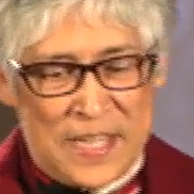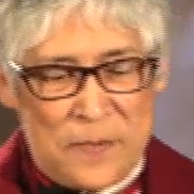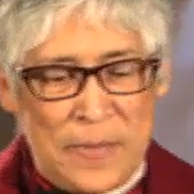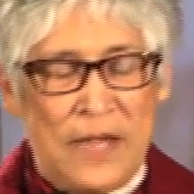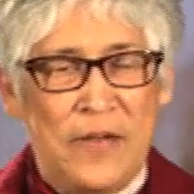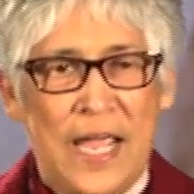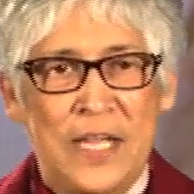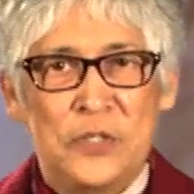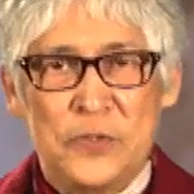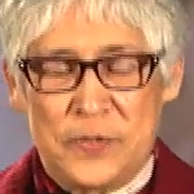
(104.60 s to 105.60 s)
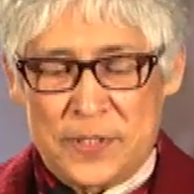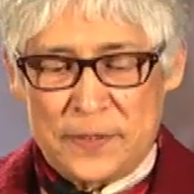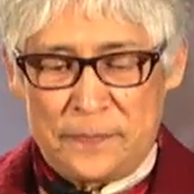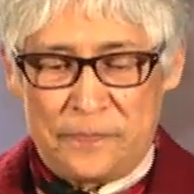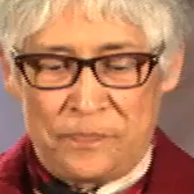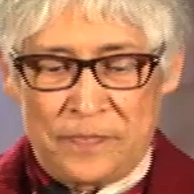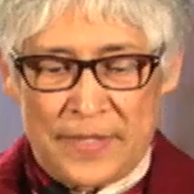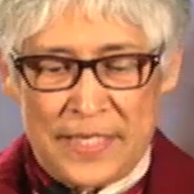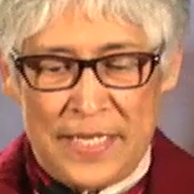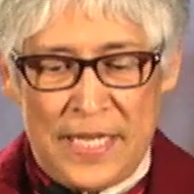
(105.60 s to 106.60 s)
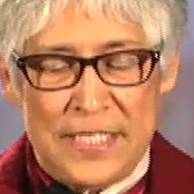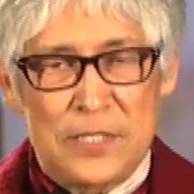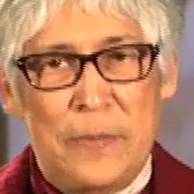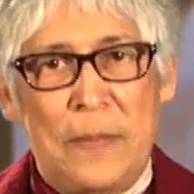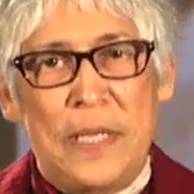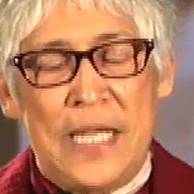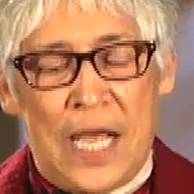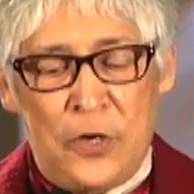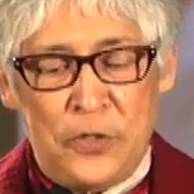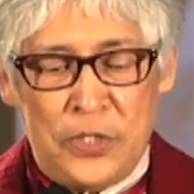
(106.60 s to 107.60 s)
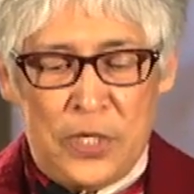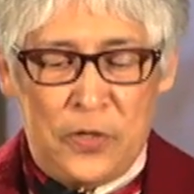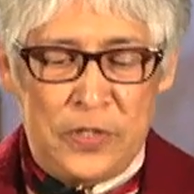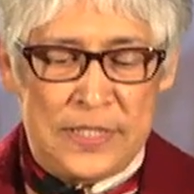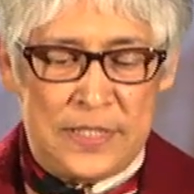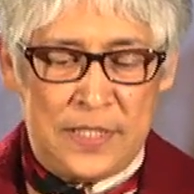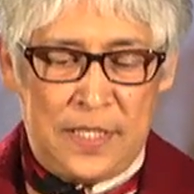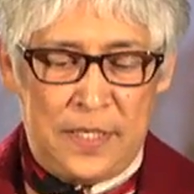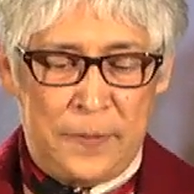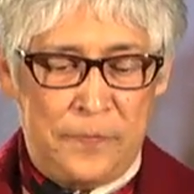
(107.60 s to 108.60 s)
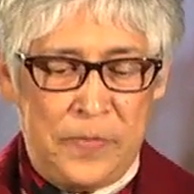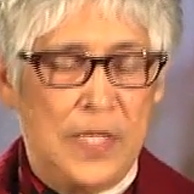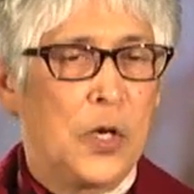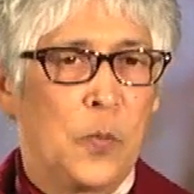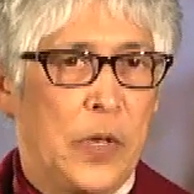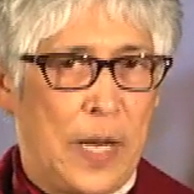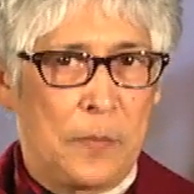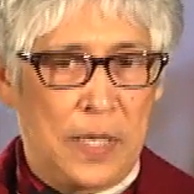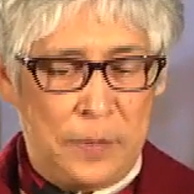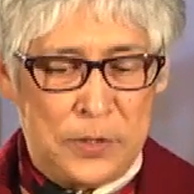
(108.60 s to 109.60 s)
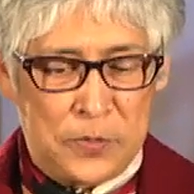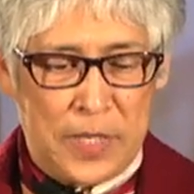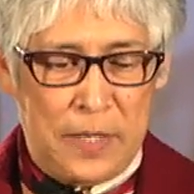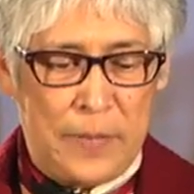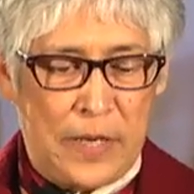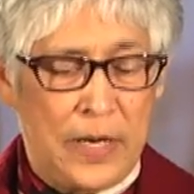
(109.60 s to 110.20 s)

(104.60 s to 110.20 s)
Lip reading: Mary Andrews. So maybe now you know this, know what I'm going to be talking about.